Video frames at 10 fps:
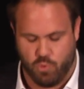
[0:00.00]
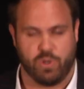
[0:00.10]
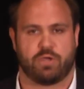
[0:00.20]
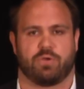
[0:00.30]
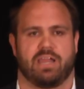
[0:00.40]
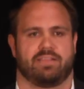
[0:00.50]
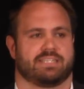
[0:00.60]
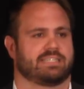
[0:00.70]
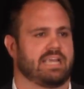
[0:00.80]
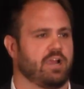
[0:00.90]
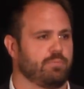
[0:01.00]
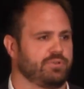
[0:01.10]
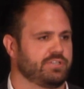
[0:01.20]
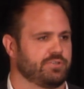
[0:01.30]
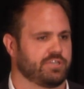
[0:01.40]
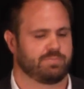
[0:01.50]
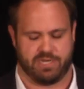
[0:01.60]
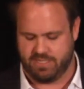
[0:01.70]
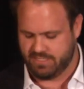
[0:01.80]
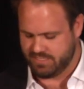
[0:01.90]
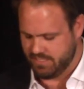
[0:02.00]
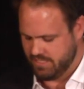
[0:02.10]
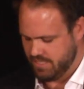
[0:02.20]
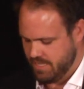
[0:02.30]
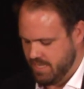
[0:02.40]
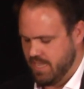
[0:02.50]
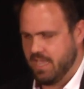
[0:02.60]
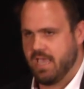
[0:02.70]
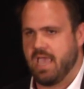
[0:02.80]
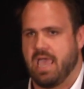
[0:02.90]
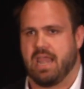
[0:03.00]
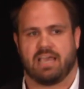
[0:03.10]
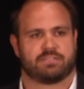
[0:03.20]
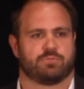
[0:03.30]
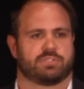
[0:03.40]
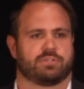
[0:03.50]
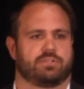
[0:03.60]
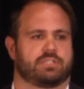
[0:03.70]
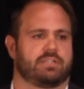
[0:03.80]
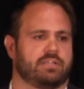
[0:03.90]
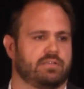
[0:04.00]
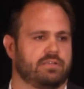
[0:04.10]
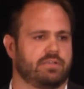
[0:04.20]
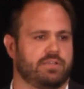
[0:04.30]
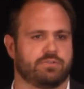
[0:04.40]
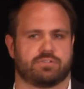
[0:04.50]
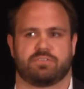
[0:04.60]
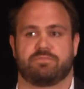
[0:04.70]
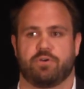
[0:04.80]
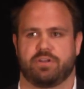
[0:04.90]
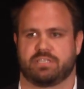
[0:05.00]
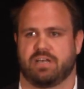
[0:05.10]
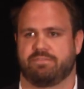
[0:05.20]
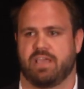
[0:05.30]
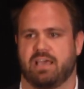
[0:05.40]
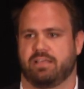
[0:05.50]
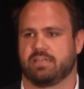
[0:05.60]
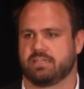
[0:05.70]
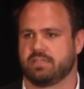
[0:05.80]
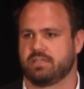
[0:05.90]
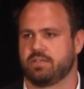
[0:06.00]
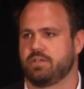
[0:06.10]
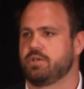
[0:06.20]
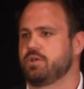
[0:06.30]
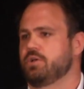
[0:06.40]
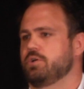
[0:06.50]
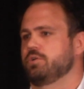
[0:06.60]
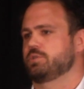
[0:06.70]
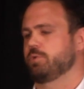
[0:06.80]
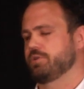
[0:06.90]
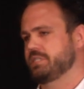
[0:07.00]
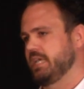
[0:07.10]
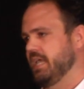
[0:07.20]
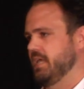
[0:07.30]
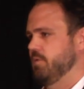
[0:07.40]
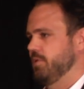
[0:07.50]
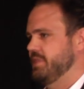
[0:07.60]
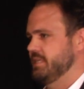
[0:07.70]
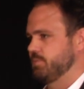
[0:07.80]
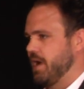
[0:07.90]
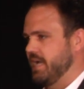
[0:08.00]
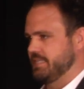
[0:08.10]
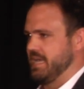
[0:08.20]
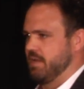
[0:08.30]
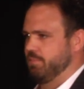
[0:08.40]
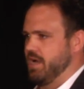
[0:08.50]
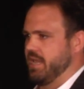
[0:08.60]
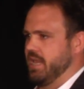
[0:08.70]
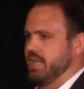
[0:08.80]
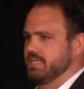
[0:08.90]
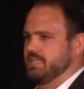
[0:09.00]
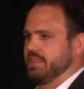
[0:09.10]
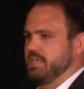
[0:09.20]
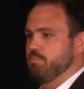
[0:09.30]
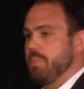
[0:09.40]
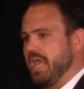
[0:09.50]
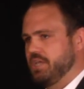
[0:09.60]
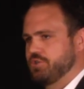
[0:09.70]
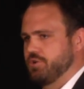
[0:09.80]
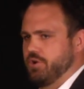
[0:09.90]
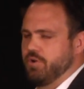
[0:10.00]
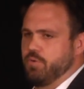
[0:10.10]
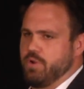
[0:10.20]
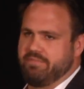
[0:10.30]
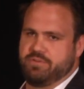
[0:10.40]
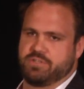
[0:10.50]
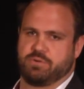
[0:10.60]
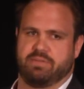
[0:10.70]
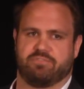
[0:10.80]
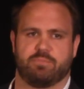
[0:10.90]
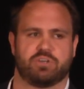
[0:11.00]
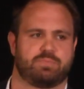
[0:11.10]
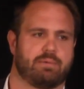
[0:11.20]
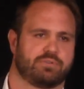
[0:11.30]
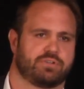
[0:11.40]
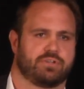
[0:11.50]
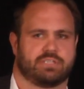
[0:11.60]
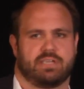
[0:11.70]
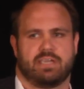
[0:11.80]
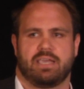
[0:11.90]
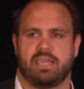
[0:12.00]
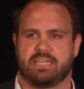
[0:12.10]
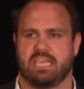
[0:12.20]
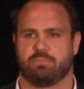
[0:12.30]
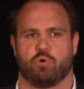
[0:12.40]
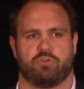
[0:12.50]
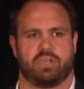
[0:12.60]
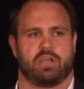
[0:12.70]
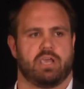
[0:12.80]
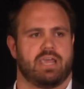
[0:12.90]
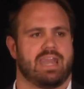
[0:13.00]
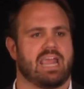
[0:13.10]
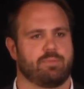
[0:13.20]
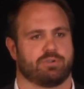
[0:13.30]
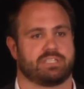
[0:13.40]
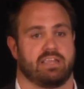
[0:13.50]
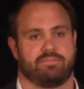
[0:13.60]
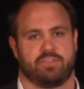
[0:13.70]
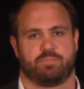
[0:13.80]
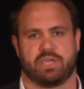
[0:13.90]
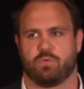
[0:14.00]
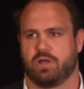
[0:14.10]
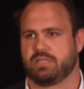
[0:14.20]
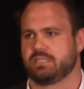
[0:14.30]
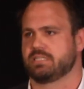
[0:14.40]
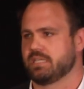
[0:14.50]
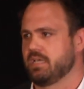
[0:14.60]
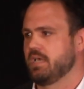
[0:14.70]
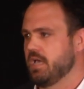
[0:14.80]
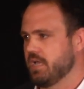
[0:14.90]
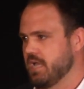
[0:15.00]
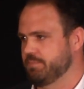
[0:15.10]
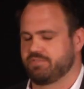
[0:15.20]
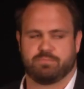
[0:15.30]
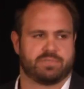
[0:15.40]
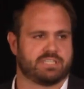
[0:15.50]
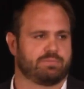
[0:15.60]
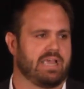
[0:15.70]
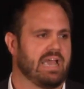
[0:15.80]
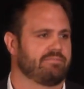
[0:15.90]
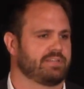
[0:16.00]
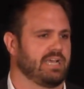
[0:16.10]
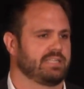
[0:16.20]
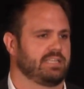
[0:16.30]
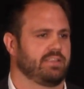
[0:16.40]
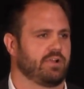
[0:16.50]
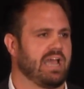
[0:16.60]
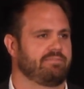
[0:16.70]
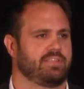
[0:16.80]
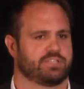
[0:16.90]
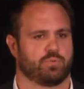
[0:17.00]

We created this terrible user experience, and as a result, users are voting us off the island. So what you're seeing with this rise in ad blocking is that the major revenue stream for most publishers, indeed more than 90% for the big ones, comes from display advertising. They're having this